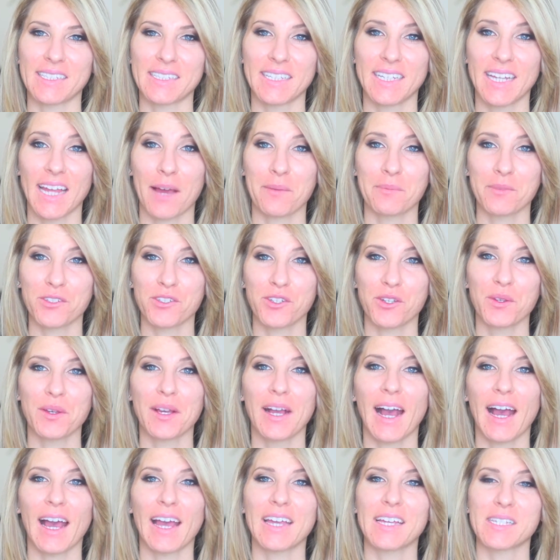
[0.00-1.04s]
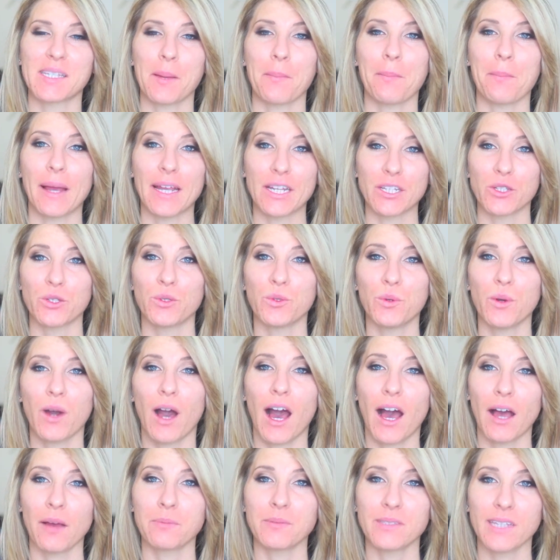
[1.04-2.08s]
and today I'm going to show you guys my new
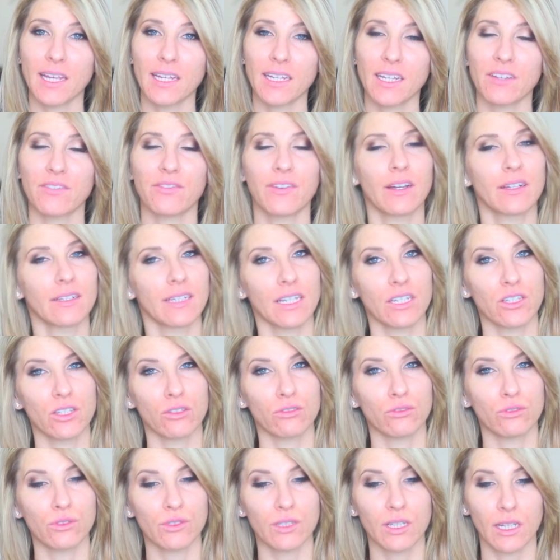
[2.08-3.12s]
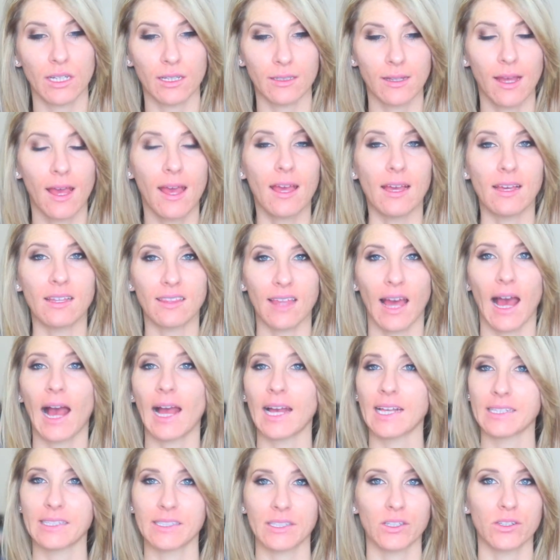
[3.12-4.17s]
updated foundation routine
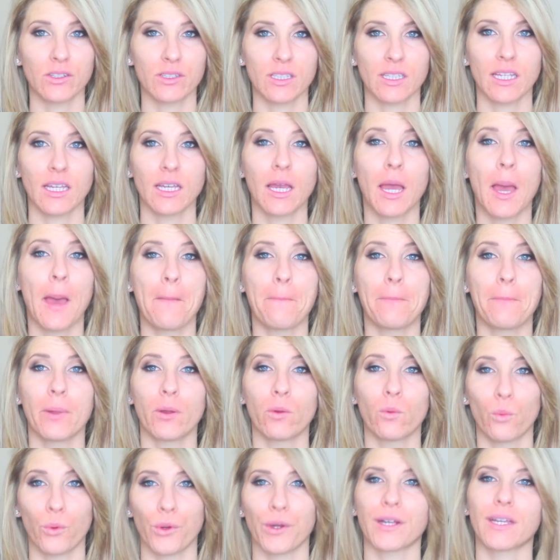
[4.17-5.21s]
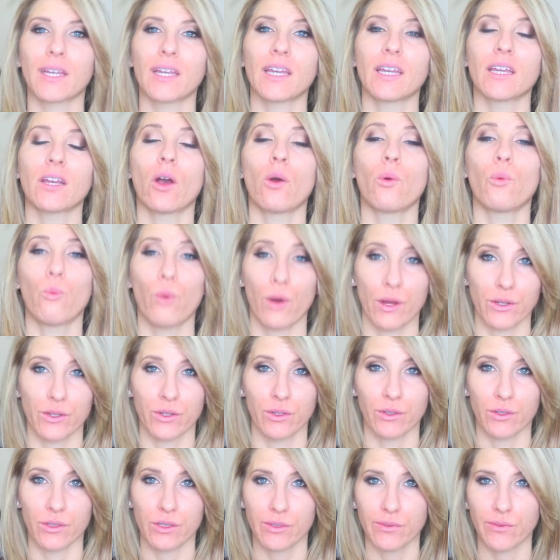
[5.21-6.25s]
that has seriously been working
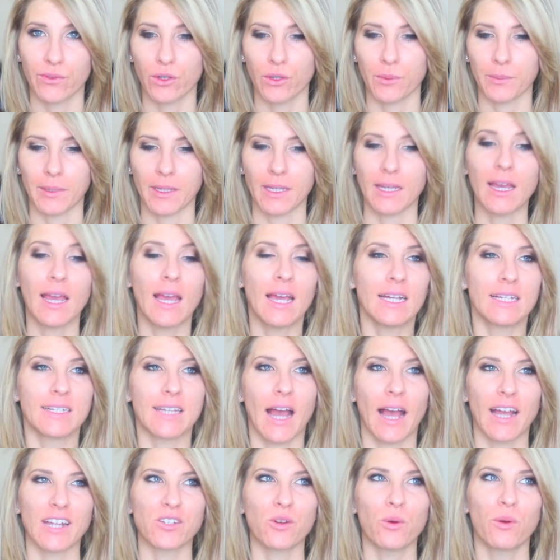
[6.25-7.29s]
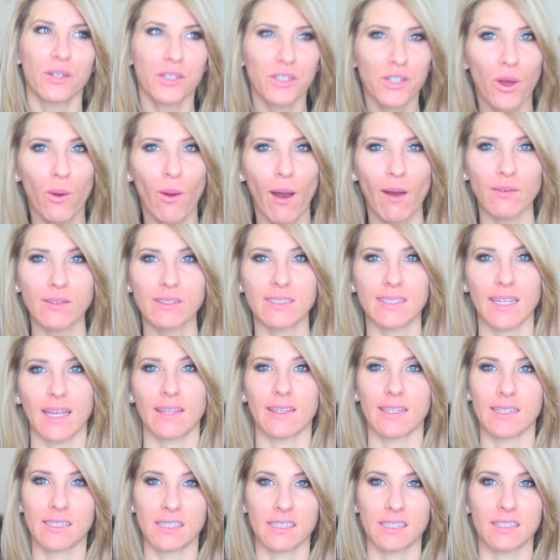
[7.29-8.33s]
wonders for me. Now, I don't want to go out and
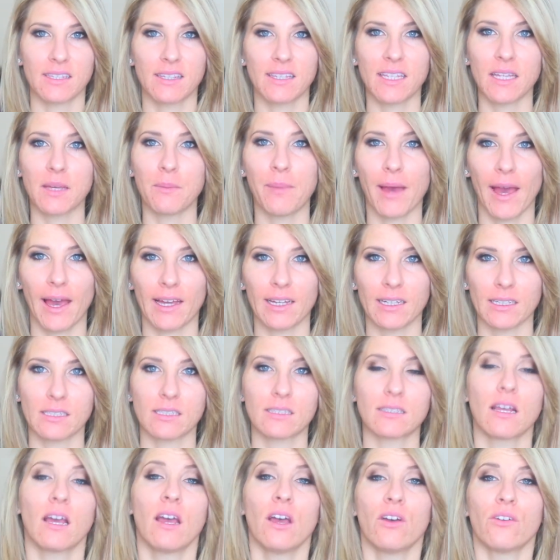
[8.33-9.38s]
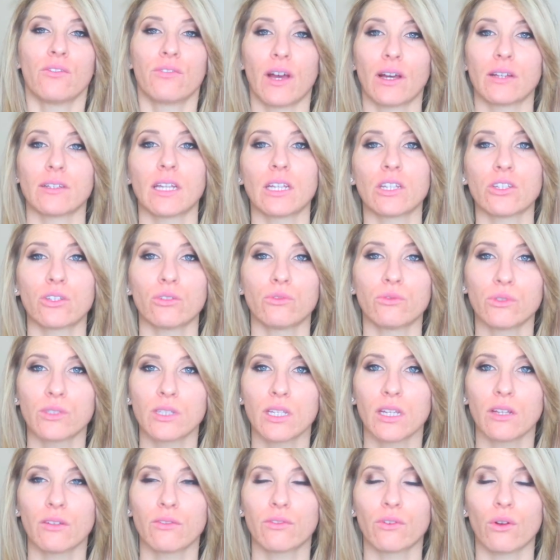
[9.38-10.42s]
say this is the best foundation
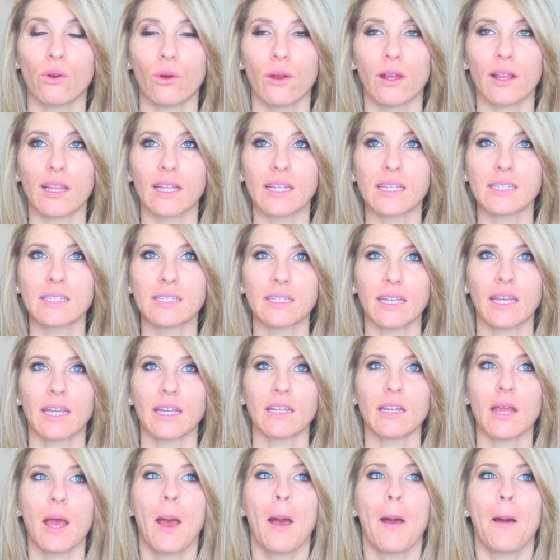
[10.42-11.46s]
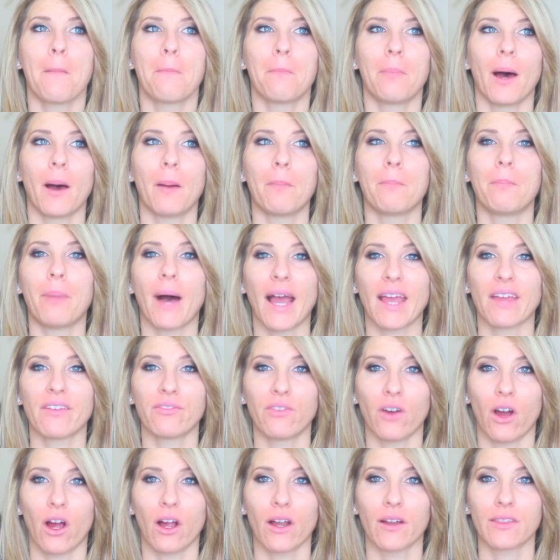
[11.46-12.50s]
routine for oily skin, but by
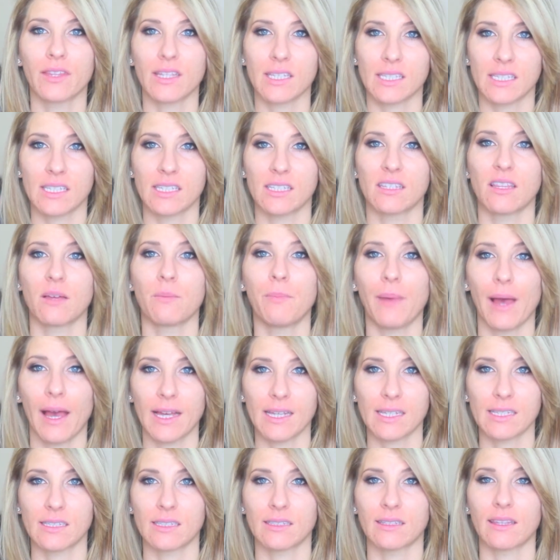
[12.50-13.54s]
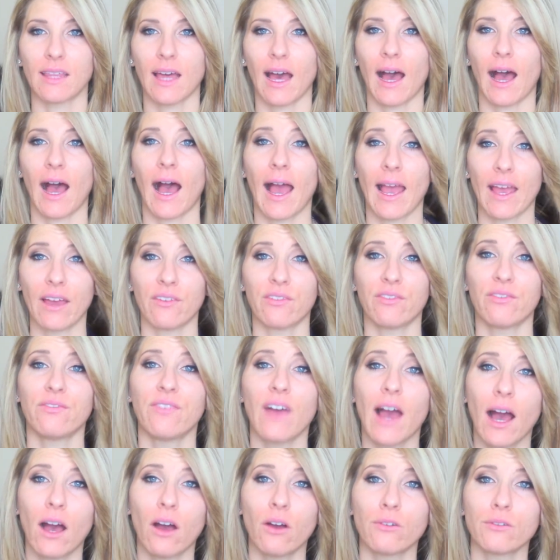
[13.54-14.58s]
far this is the best that I have
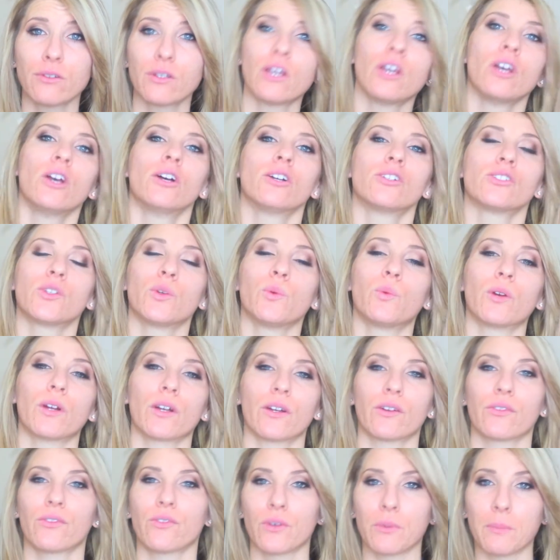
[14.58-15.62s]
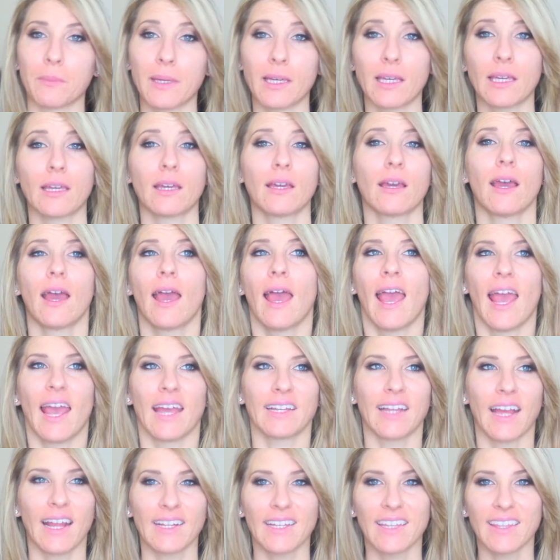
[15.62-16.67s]
found to work for me,
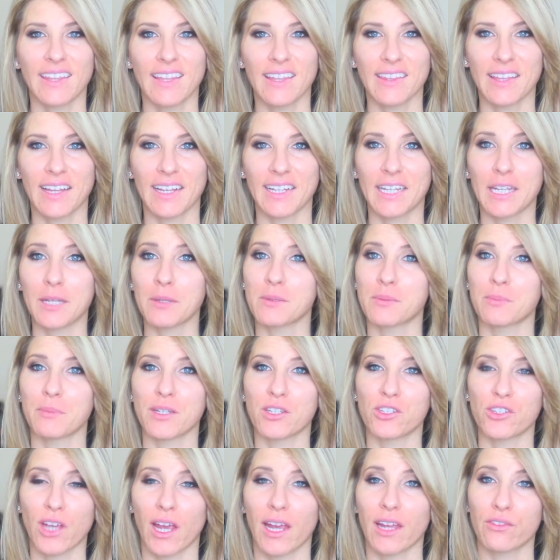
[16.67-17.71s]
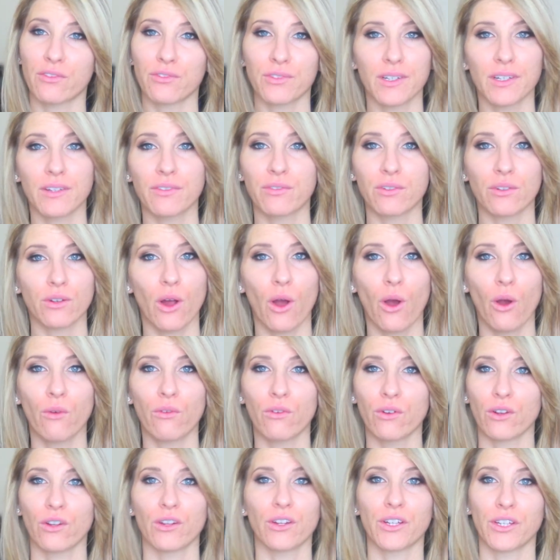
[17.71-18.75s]
and anything that keeps me shine free for
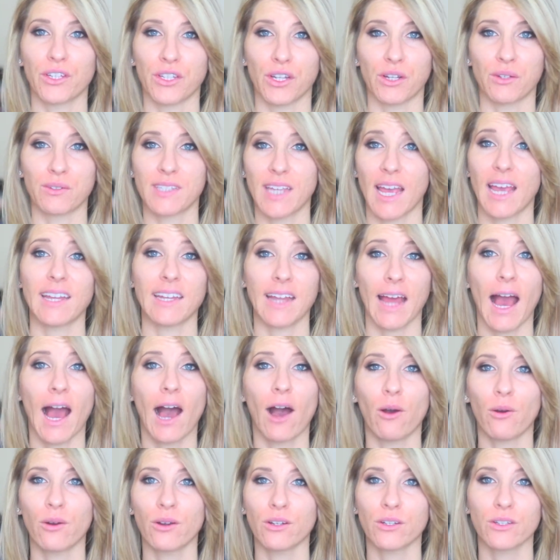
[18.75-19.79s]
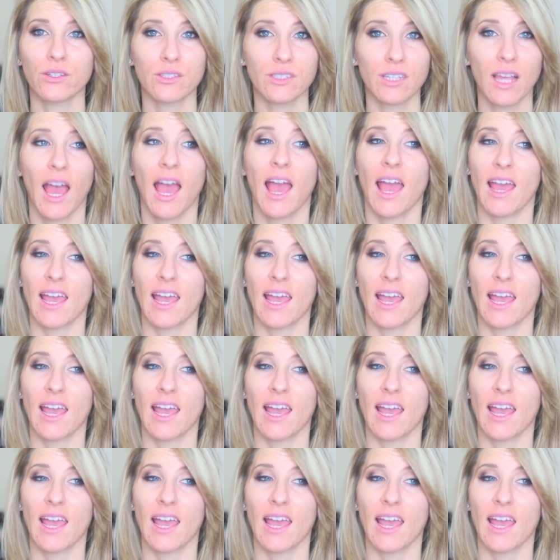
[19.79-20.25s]
over, you know, ten hours